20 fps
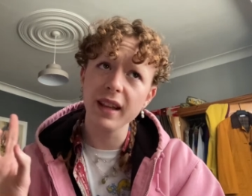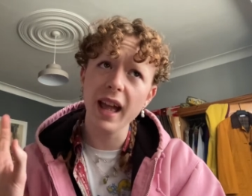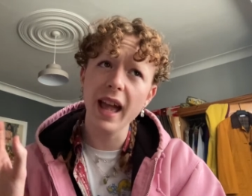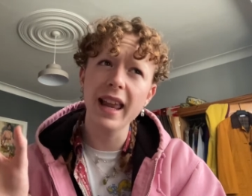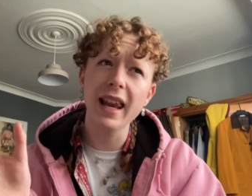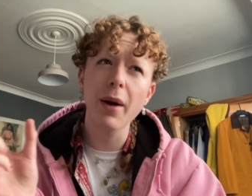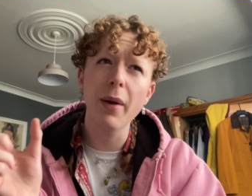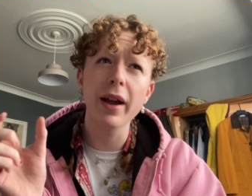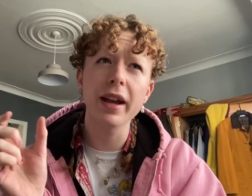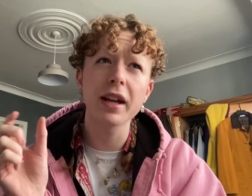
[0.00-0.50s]

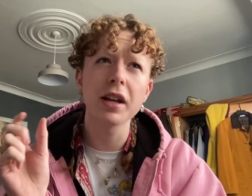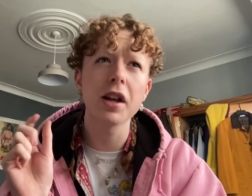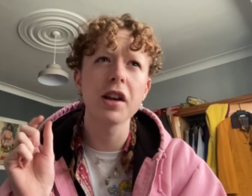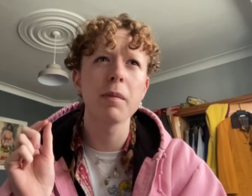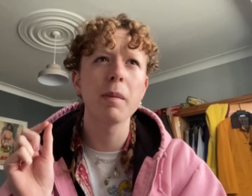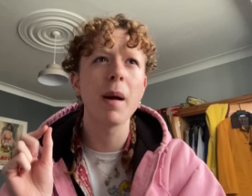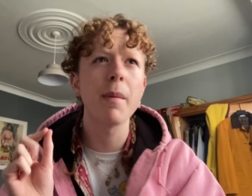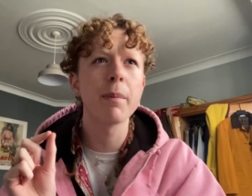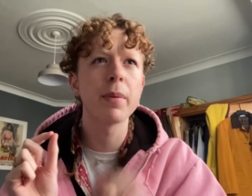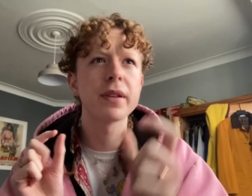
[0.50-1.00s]
and how I can only
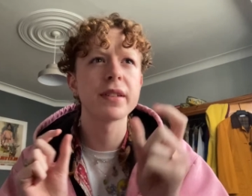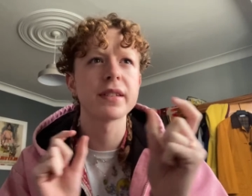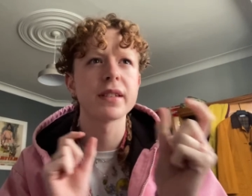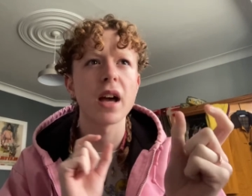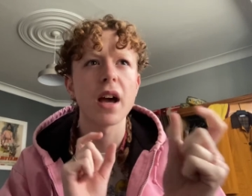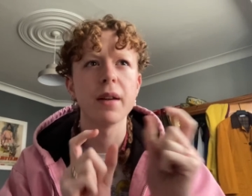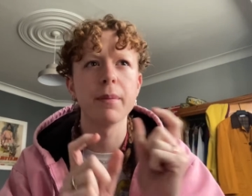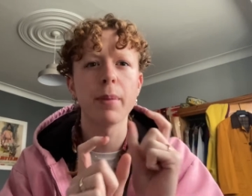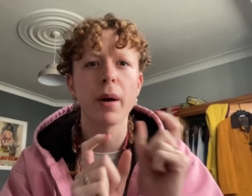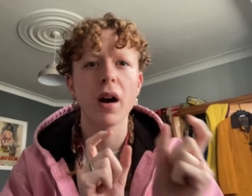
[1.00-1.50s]
remember
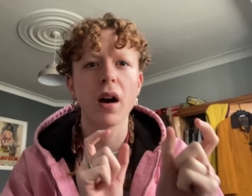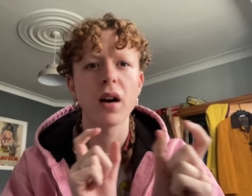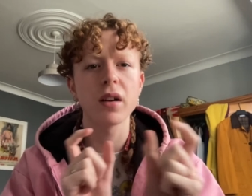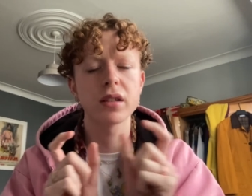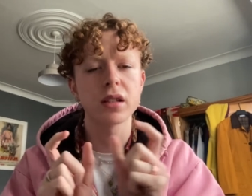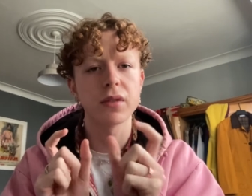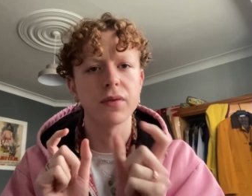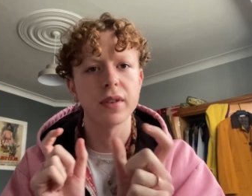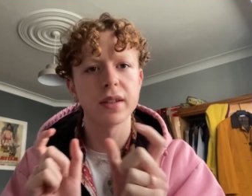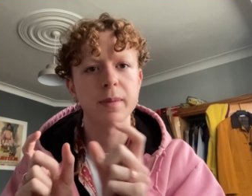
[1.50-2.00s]
certain parts
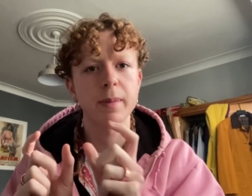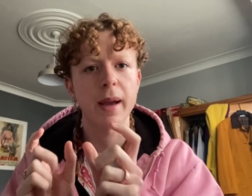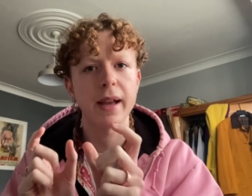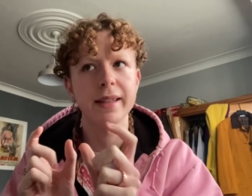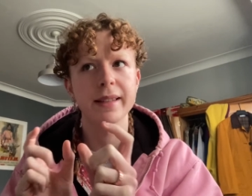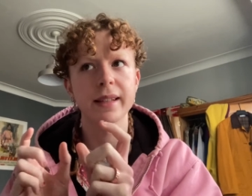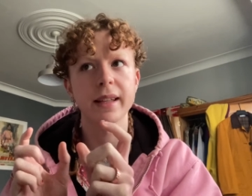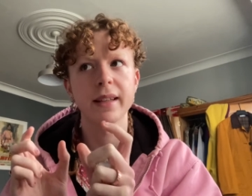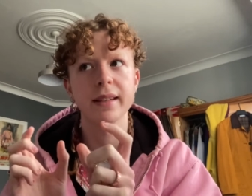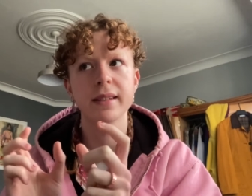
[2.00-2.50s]
of the
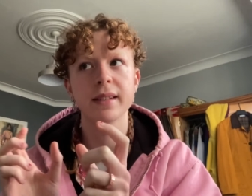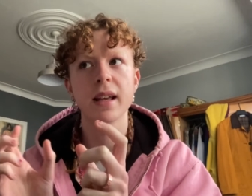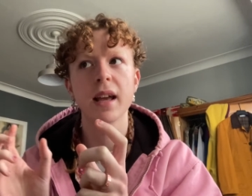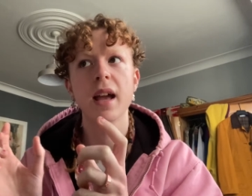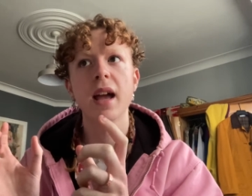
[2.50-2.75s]
spaces